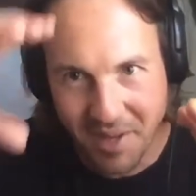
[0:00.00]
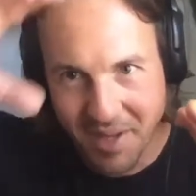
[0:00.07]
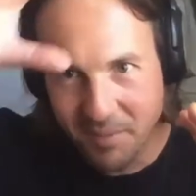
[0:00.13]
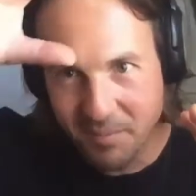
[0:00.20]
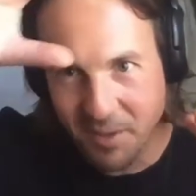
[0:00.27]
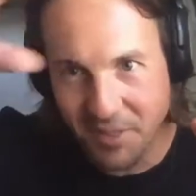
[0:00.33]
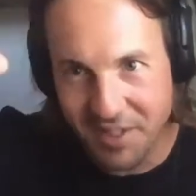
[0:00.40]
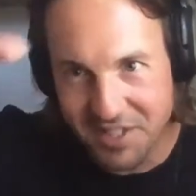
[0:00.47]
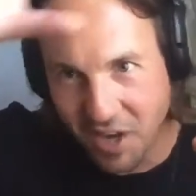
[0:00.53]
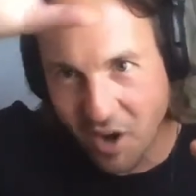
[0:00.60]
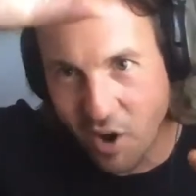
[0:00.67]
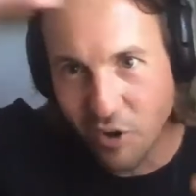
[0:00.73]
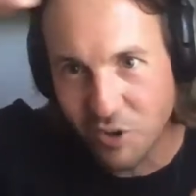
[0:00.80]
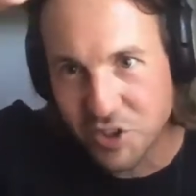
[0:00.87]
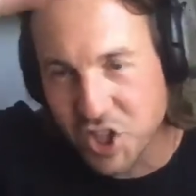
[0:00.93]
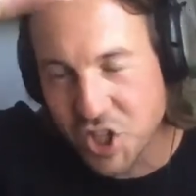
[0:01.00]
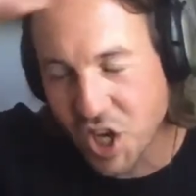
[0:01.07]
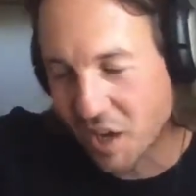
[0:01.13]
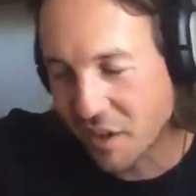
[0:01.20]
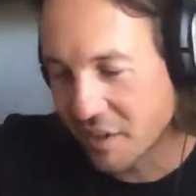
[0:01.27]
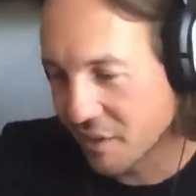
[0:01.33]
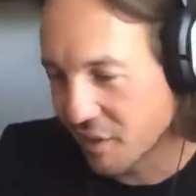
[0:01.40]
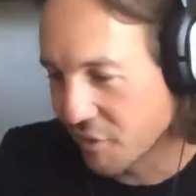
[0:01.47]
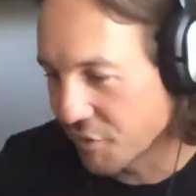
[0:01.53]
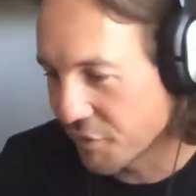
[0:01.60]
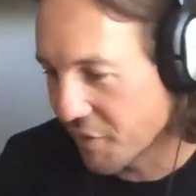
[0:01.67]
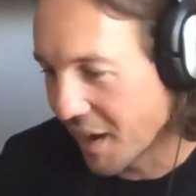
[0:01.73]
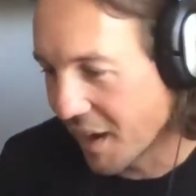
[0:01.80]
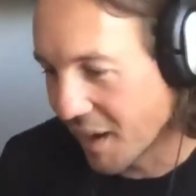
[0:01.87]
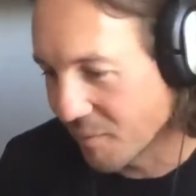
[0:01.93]
but there's a whole chunk of
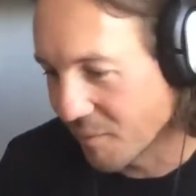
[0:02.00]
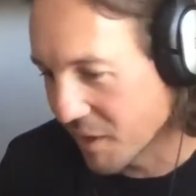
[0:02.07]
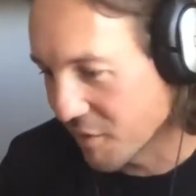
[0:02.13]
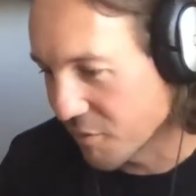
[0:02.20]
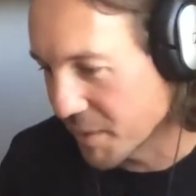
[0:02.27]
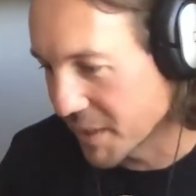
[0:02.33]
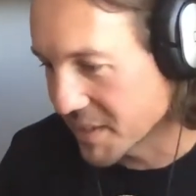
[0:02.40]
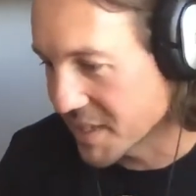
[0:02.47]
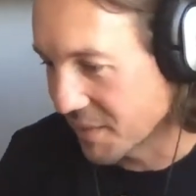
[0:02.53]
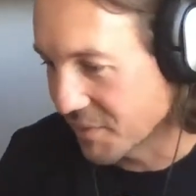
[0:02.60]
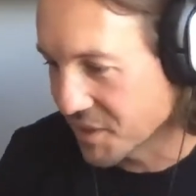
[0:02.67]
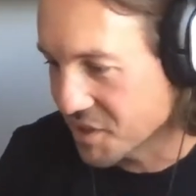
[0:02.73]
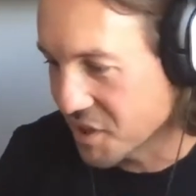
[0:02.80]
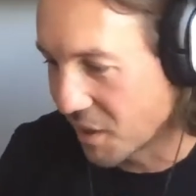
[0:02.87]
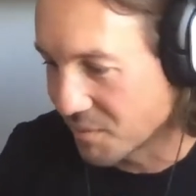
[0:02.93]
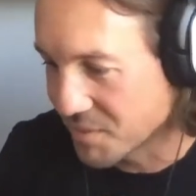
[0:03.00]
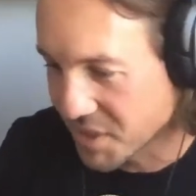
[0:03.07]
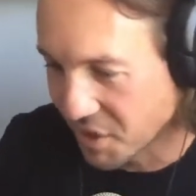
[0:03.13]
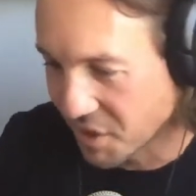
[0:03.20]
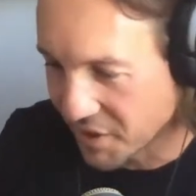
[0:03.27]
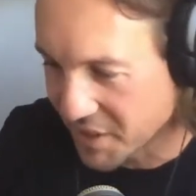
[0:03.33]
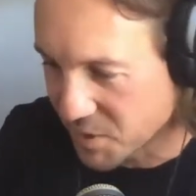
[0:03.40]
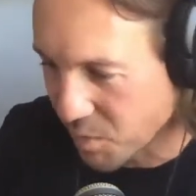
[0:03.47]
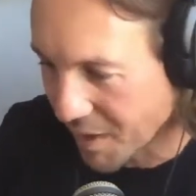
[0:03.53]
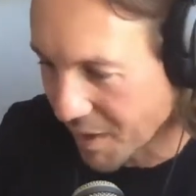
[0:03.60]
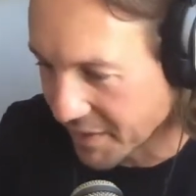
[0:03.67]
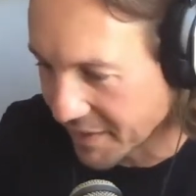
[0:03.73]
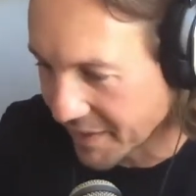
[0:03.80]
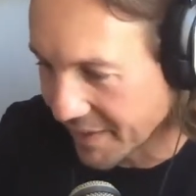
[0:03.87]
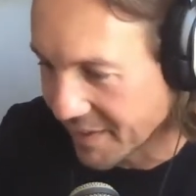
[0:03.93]
um, of bits up the top. So here's one
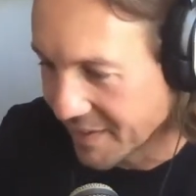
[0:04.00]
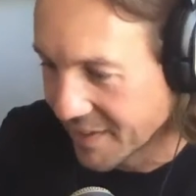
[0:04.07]
here.